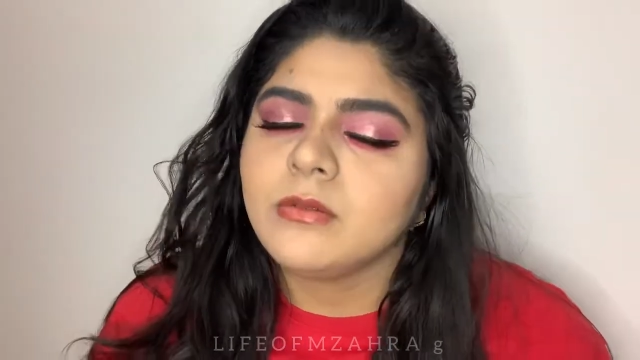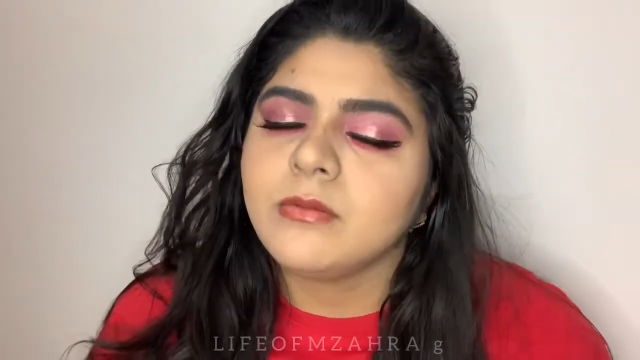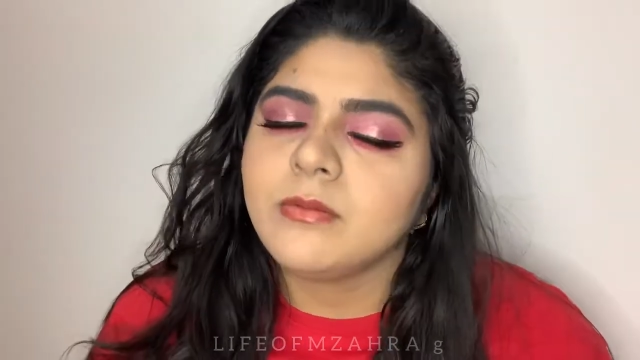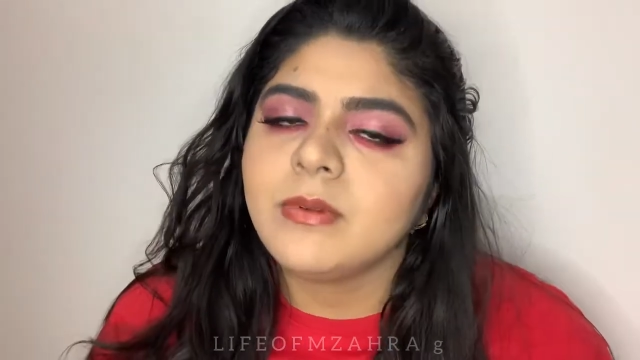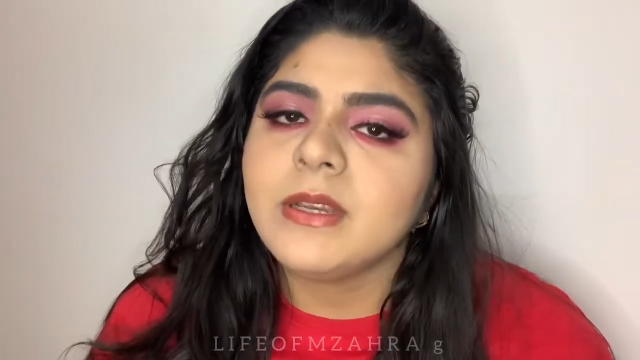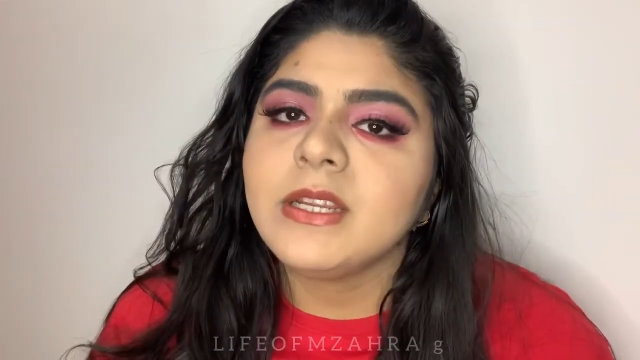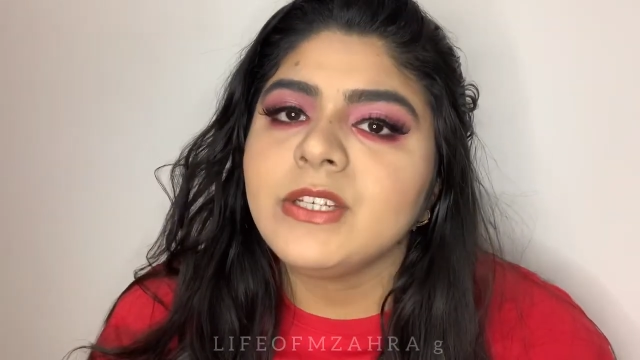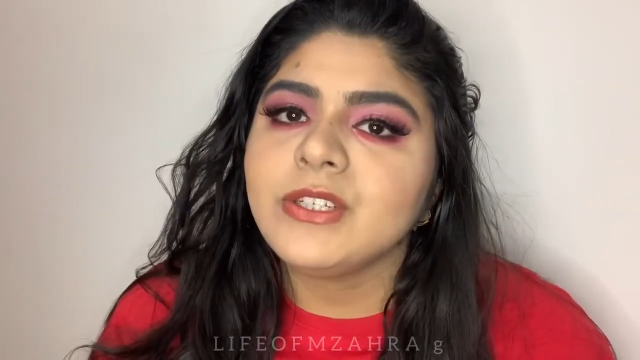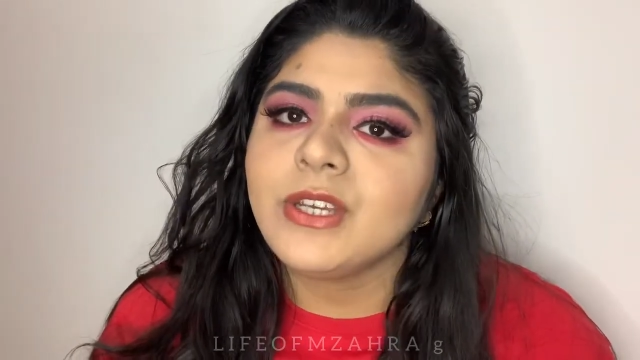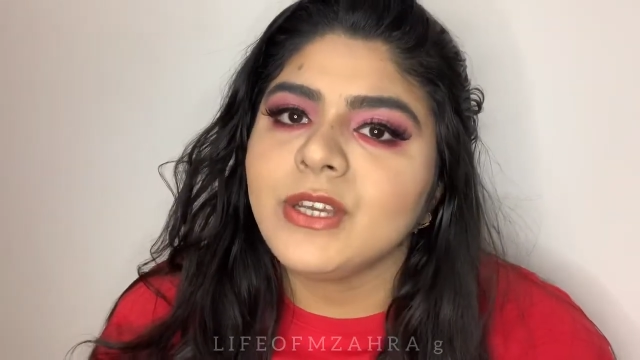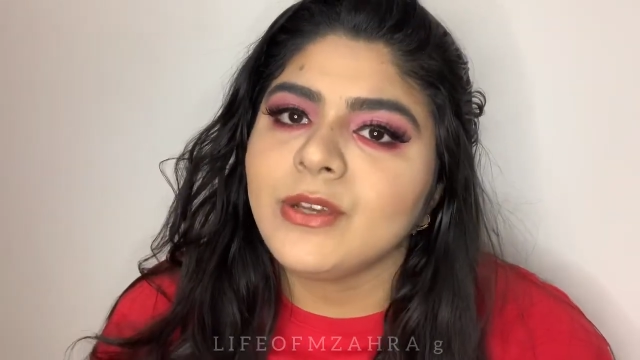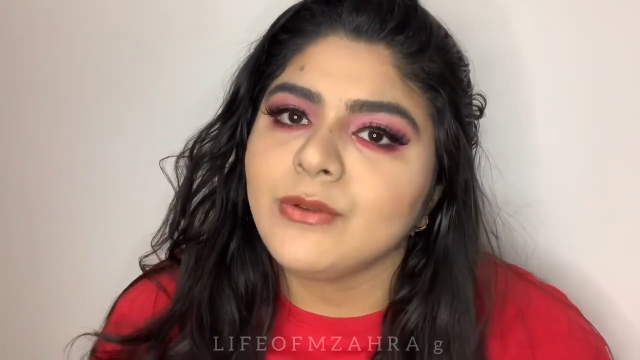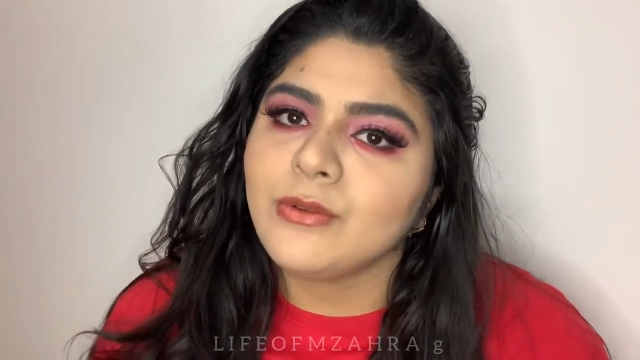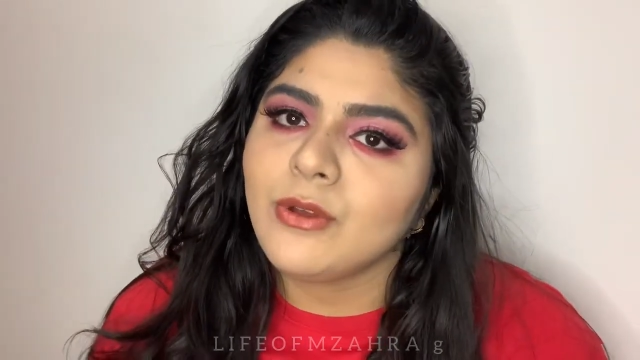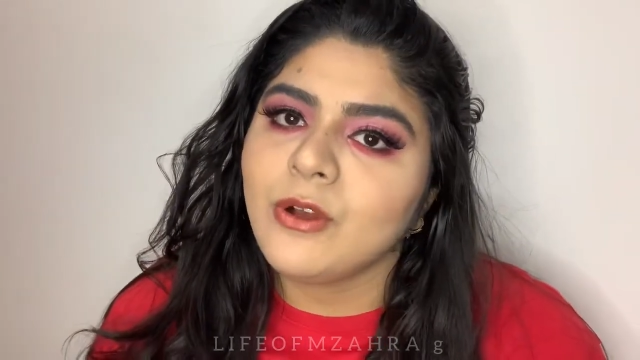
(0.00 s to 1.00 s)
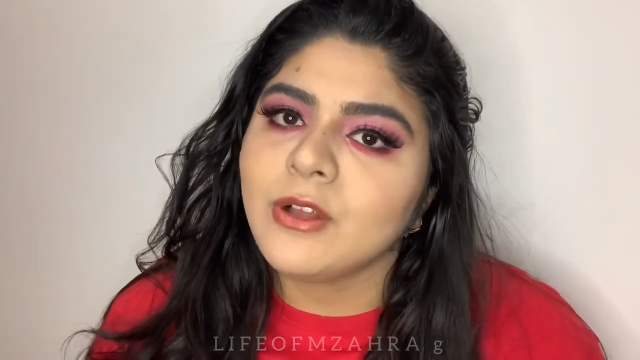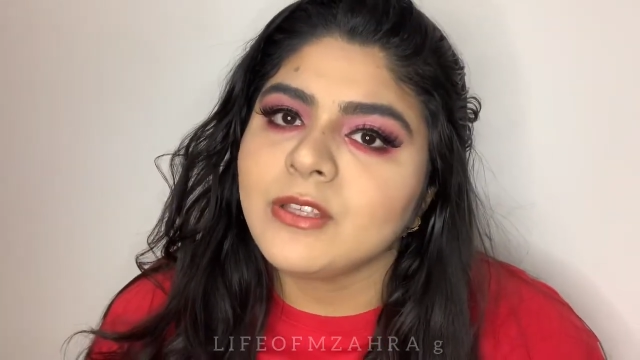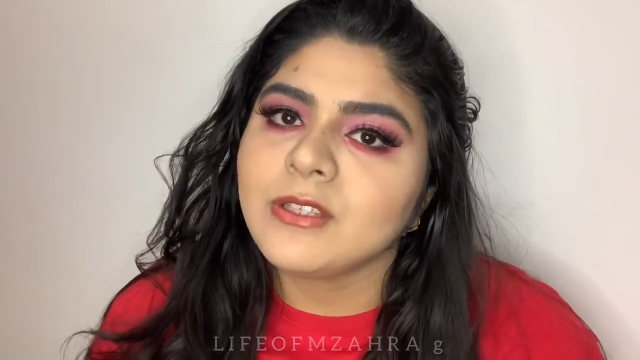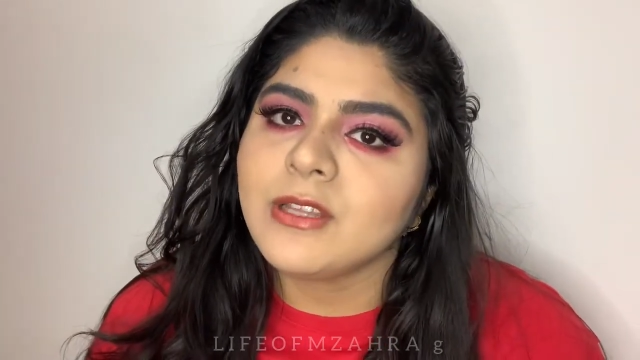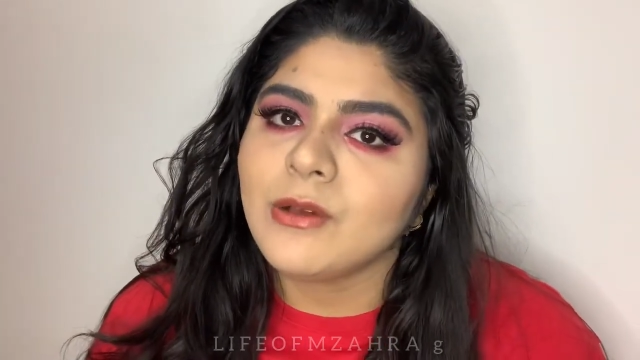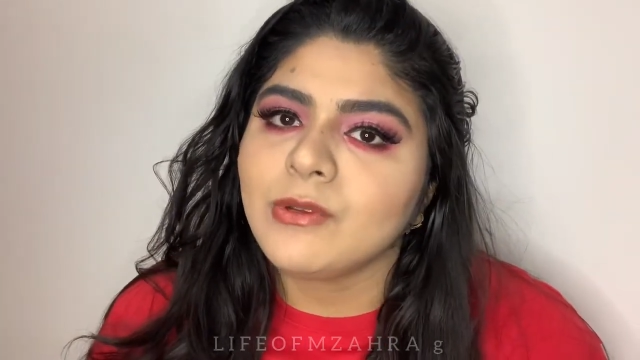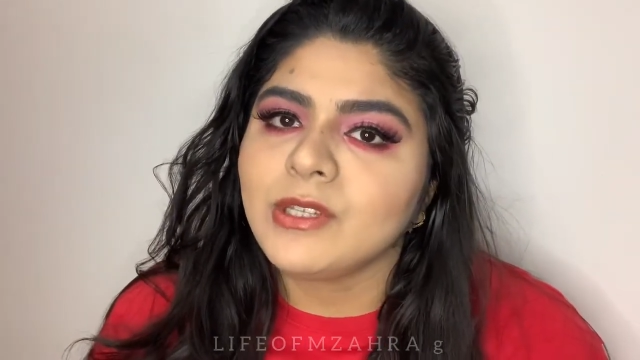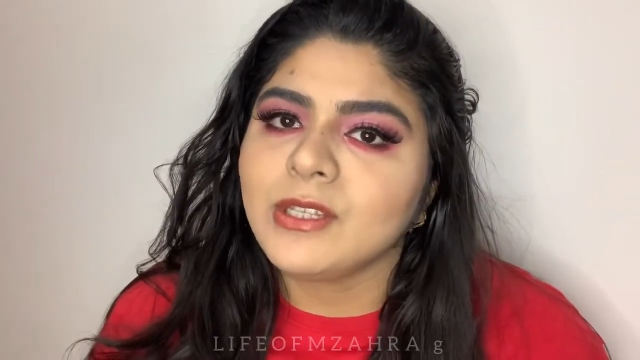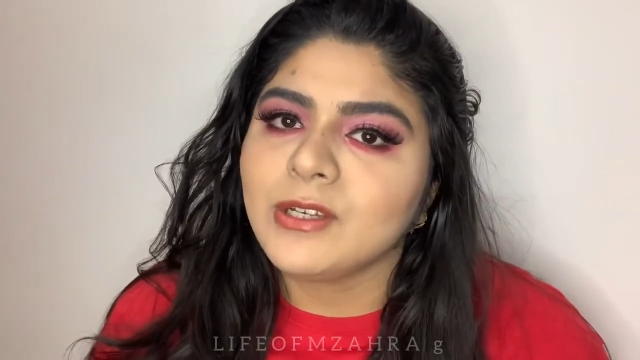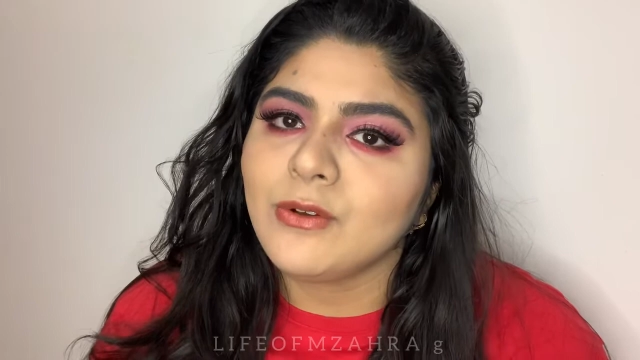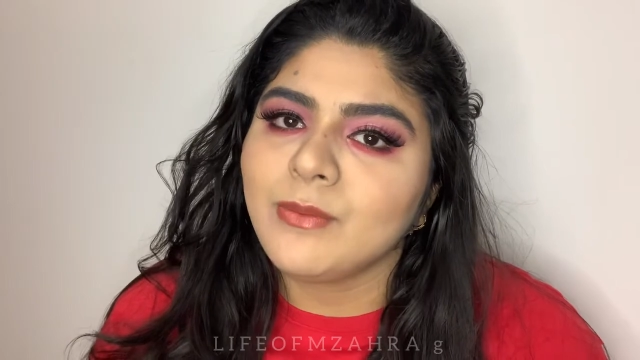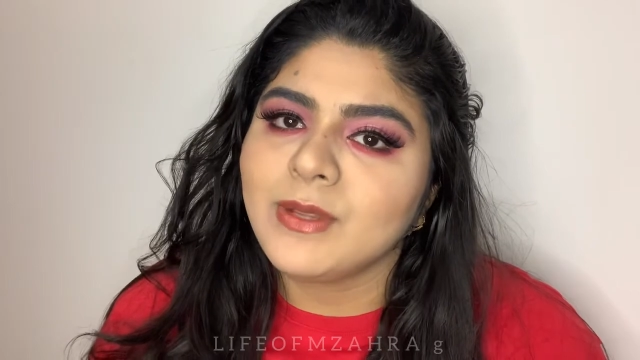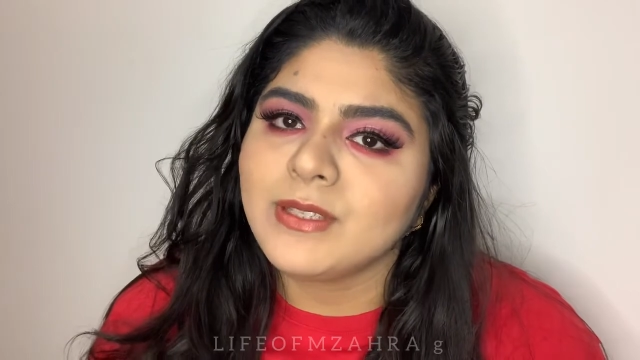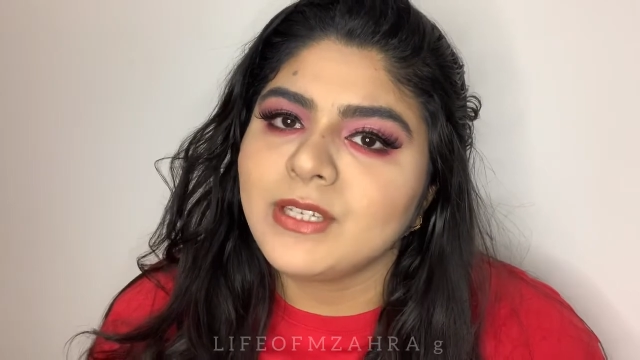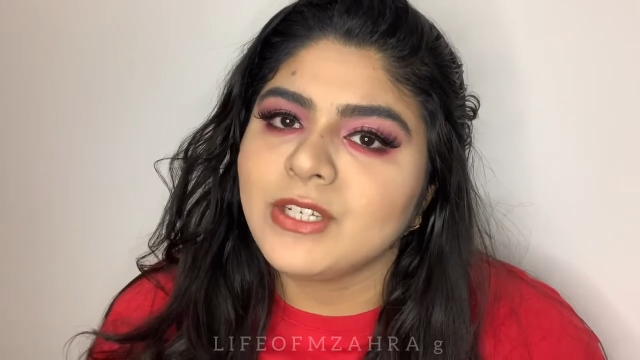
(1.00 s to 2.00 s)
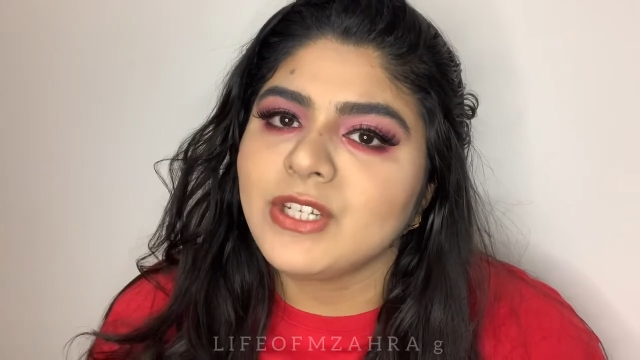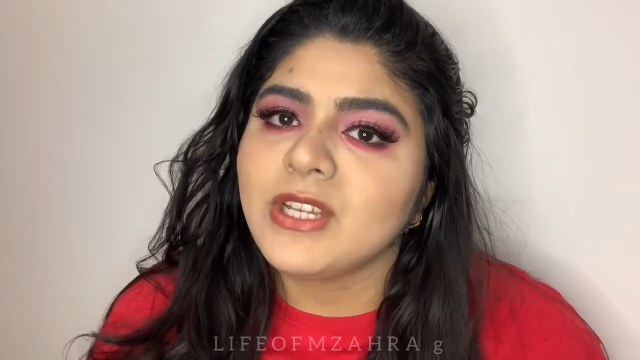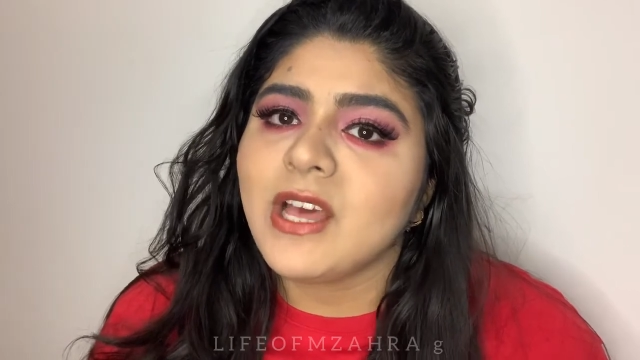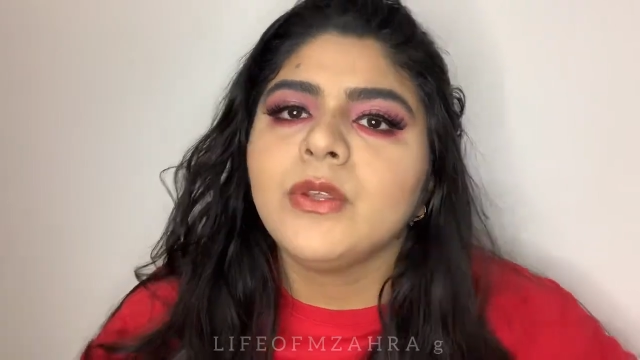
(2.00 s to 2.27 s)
Please share your thoughts down in the comment section.